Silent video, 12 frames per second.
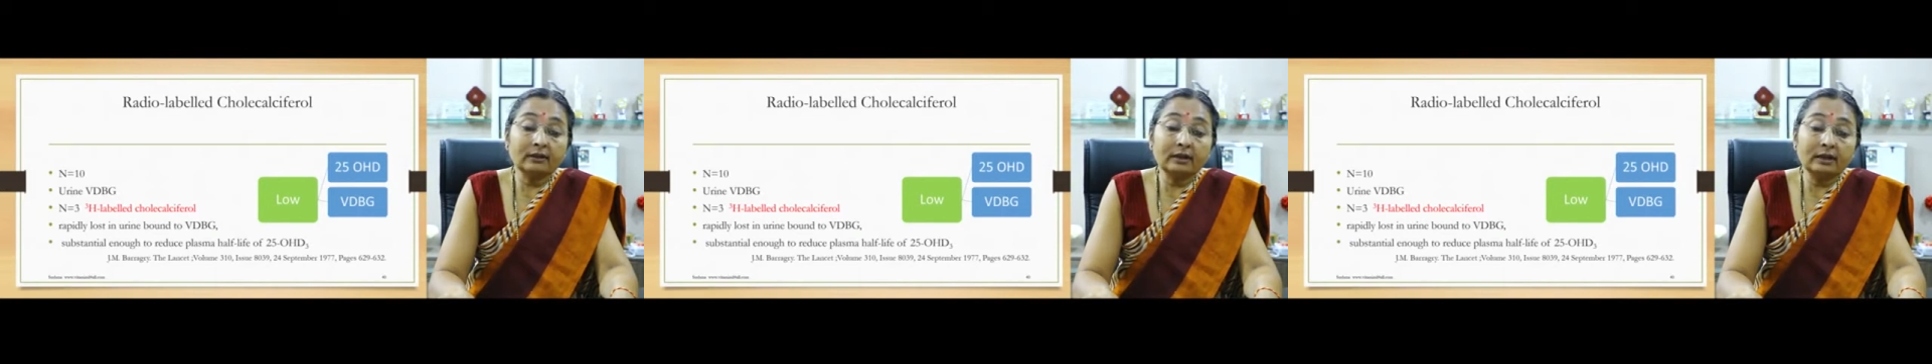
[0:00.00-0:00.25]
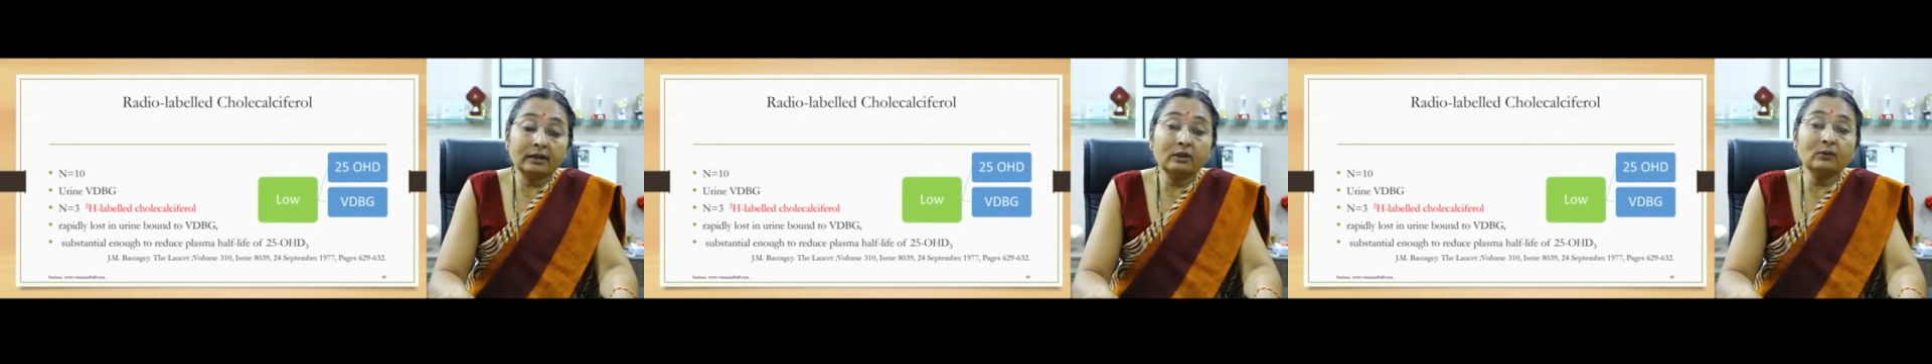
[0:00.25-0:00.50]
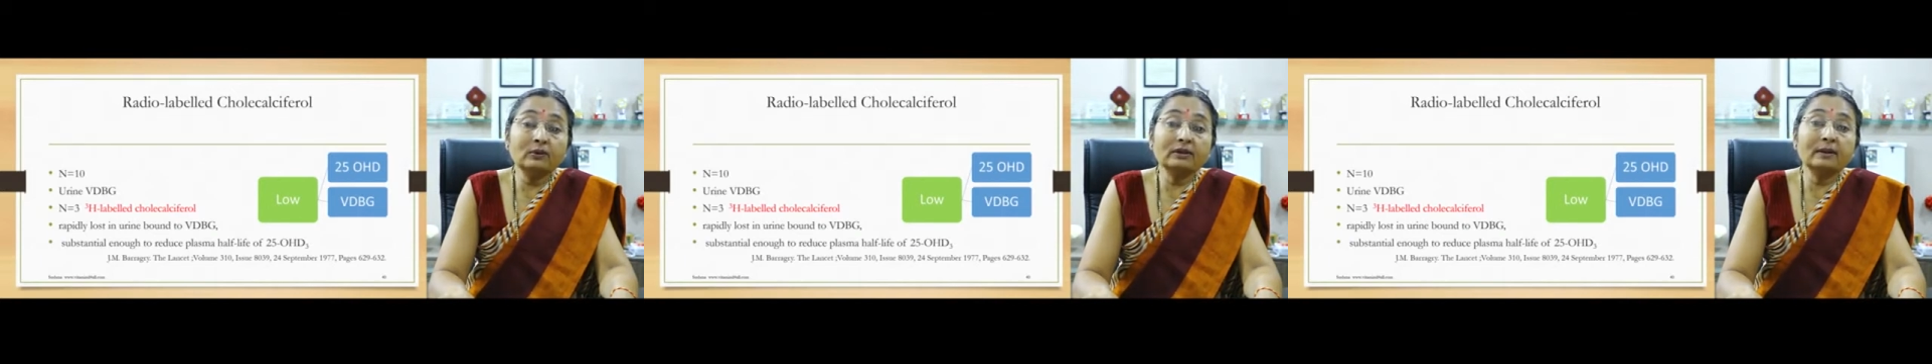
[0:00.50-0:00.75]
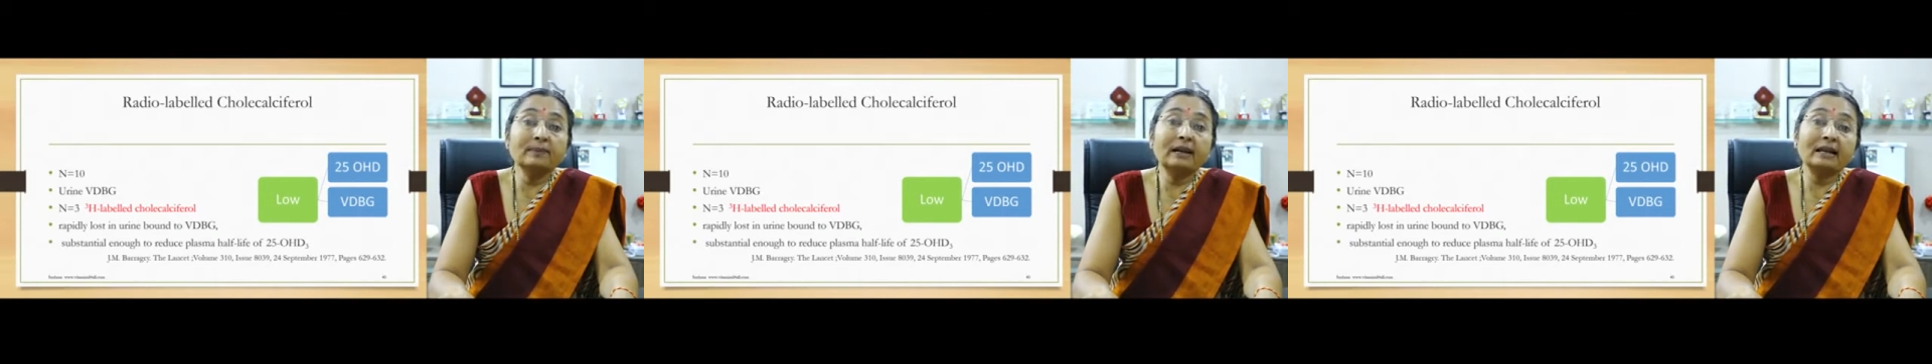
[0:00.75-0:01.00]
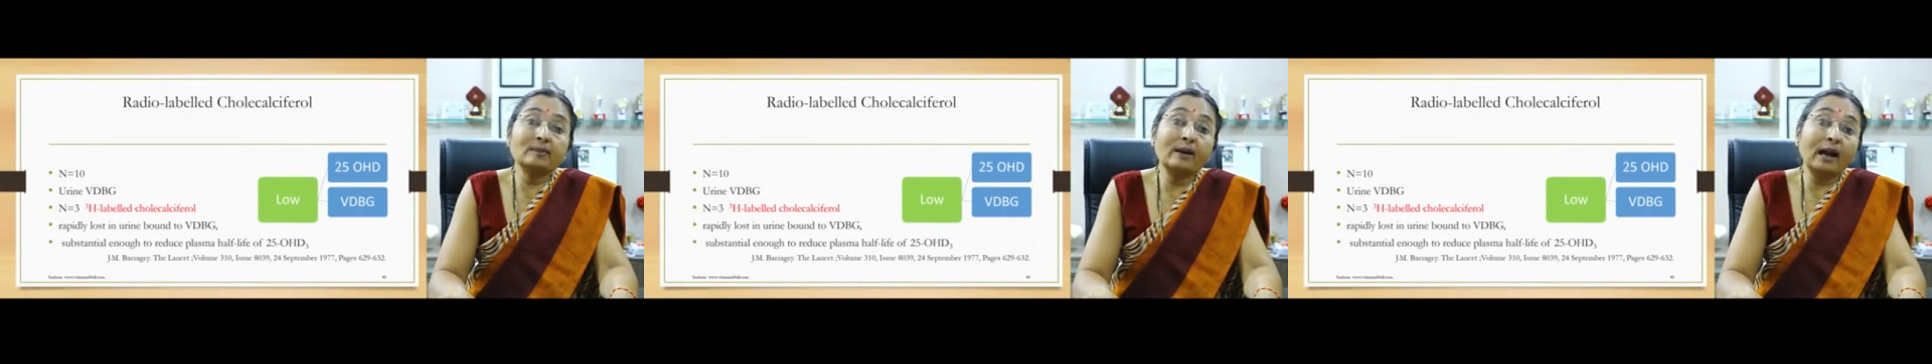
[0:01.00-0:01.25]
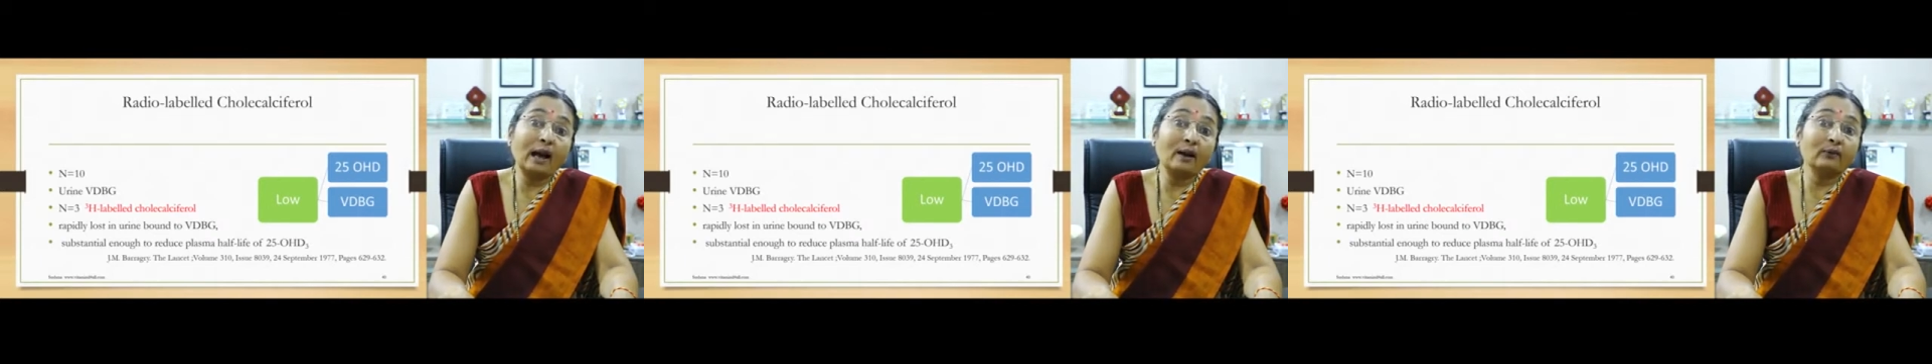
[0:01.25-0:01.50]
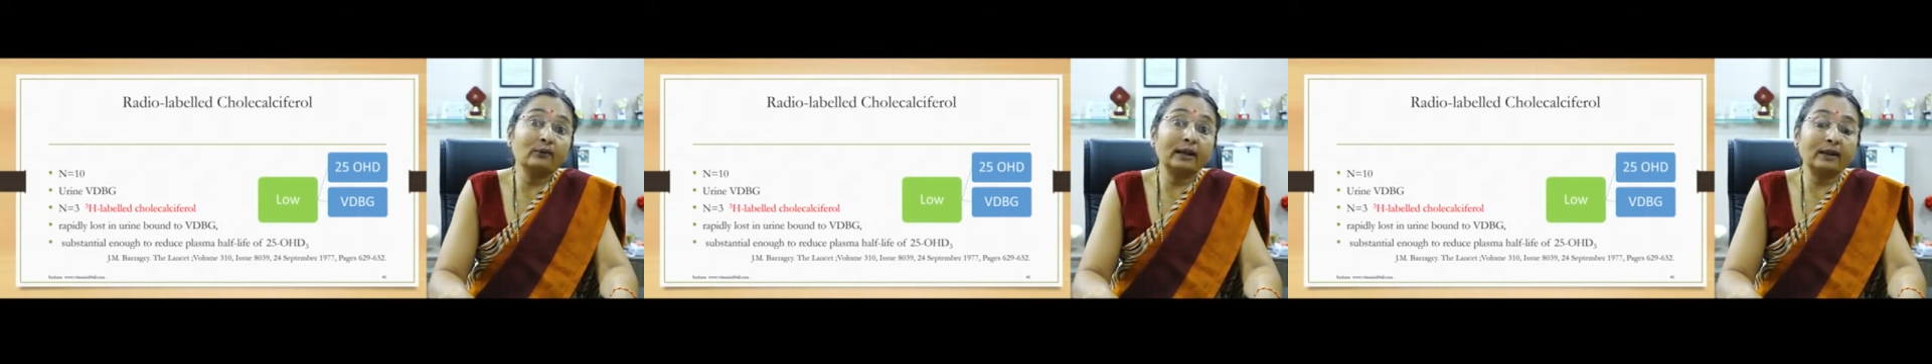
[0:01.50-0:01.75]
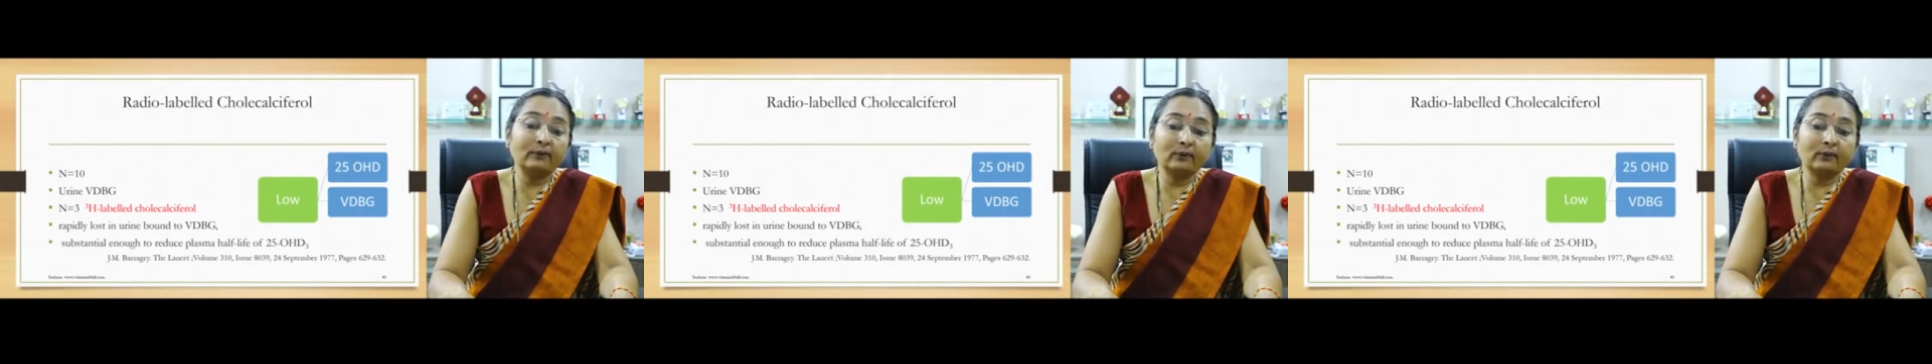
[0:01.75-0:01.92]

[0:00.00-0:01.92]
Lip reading: reduced the plasma half-life